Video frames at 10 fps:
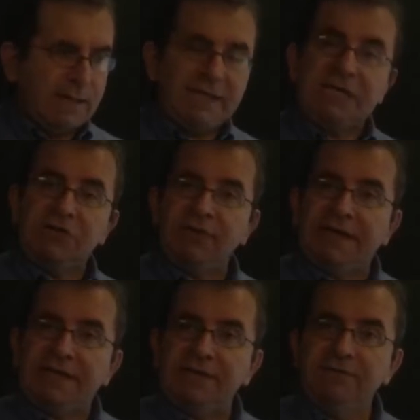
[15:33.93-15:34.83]

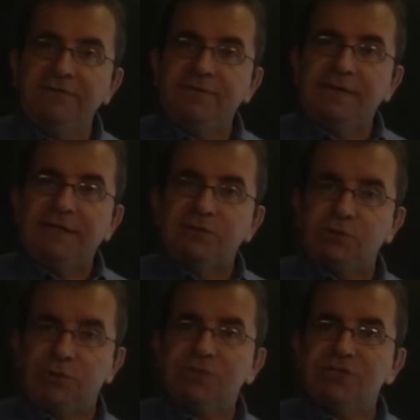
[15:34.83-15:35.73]
innovative
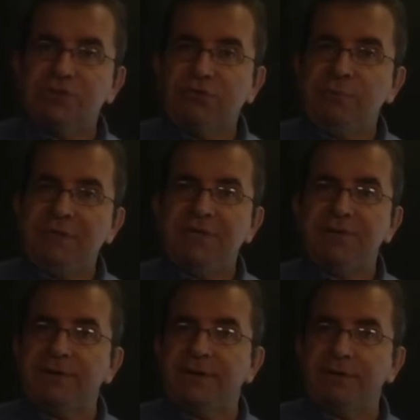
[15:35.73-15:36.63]
sources of
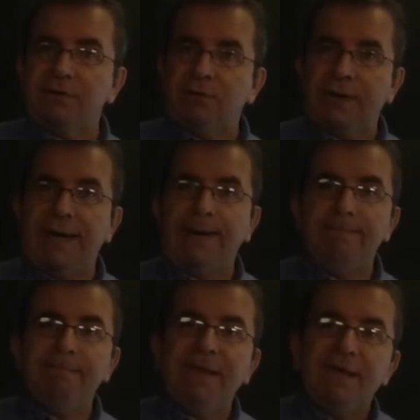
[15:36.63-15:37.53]
material. Okay,
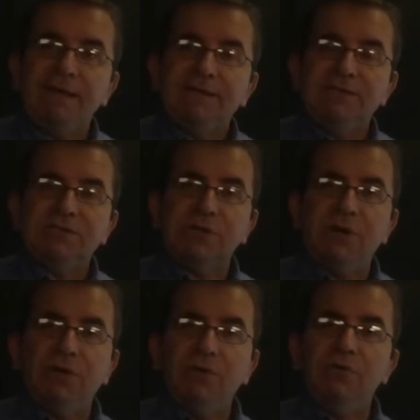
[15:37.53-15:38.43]

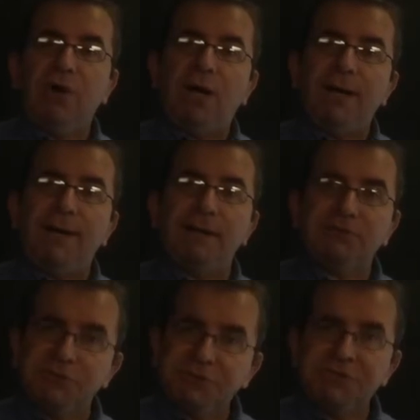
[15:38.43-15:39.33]
so
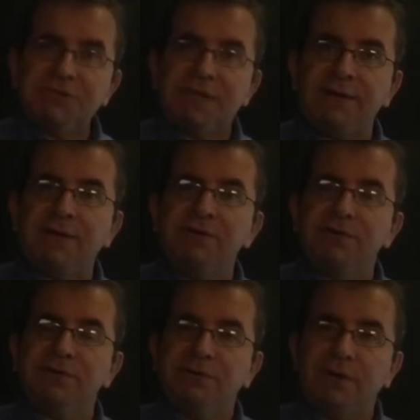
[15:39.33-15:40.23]
this is
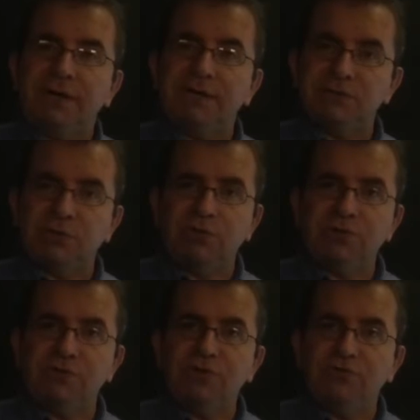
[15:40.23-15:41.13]
another
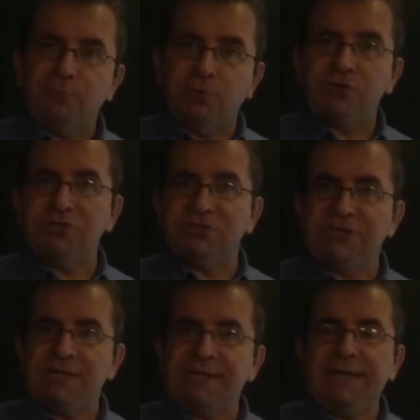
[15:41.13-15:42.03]
source of
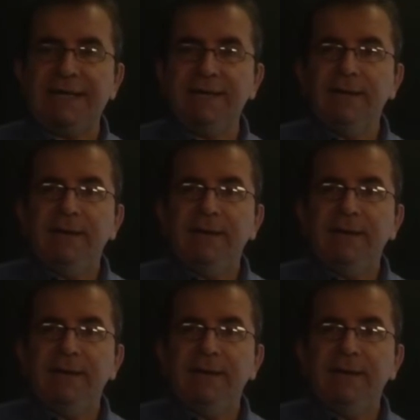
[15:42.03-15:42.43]
purchasing need,